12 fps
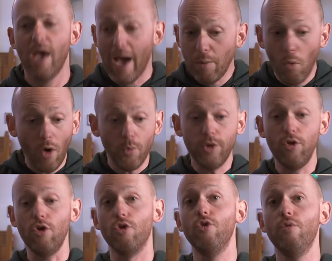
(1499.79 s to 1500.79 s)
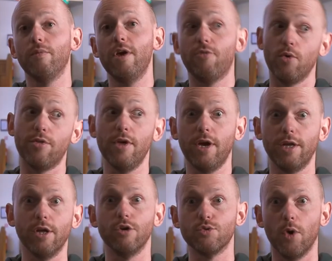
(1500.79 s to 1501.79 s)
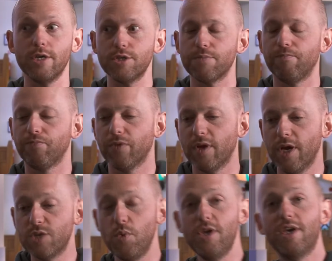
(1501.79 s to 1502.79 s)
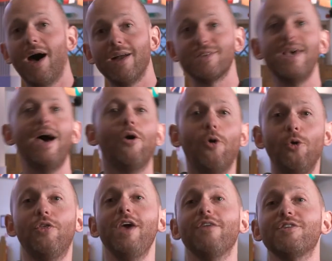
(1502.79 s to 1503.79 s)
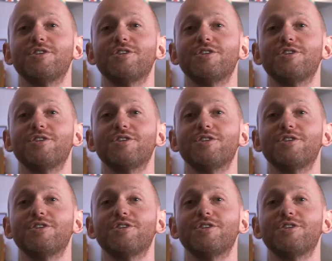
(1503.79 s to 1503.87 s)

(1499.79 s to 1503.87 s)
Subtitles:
And what we do, if we think in those ways, is we cut out all the other